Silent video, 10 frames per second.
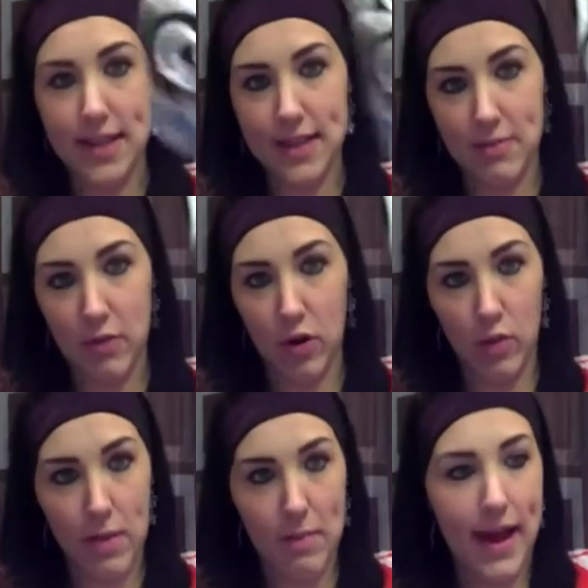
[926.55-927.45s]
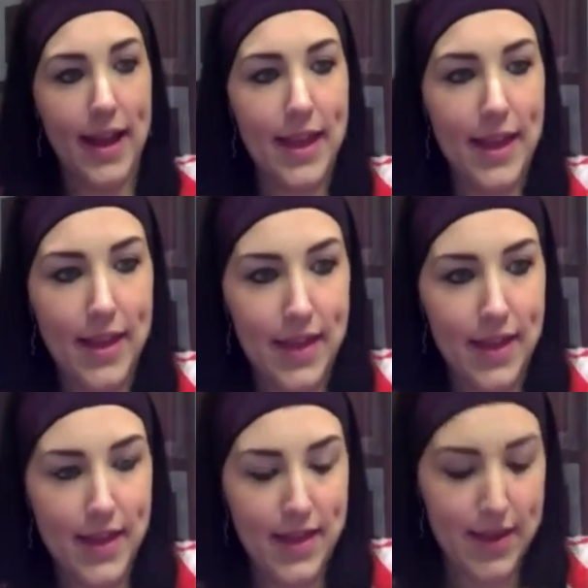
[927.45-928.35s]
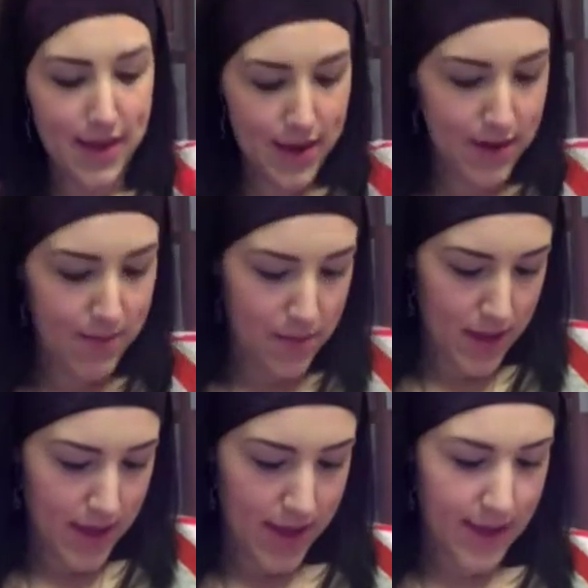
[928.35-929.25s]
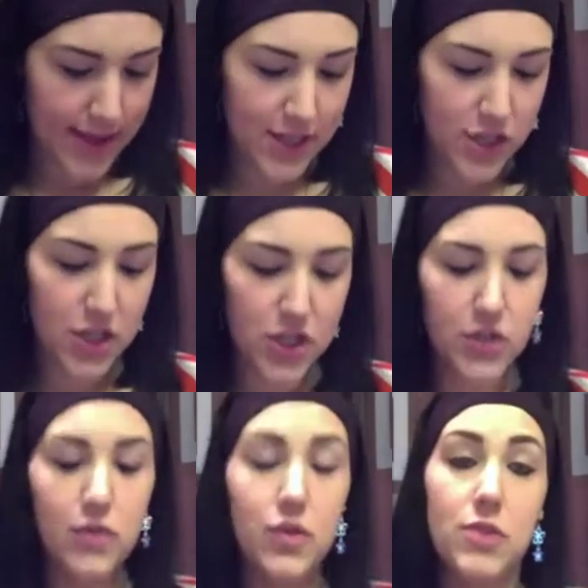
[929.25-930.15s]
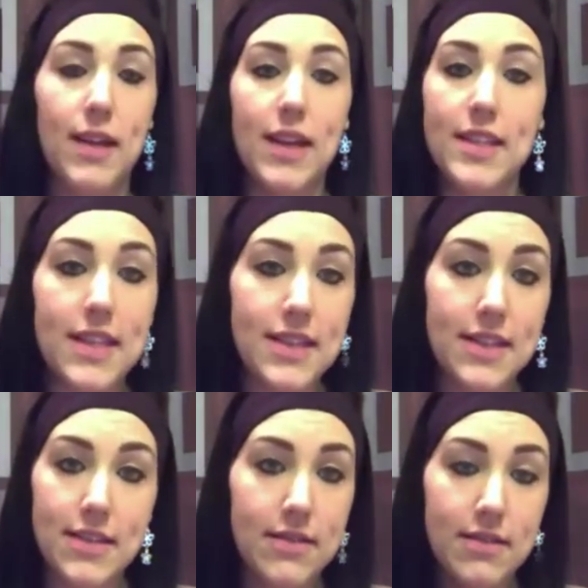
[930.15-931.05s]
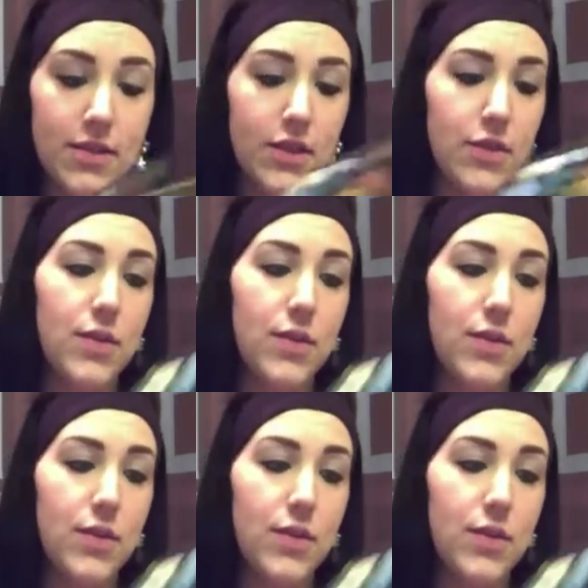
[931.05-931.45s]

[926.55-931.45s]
small wet bag. Um, and then these are the two, she makes these two,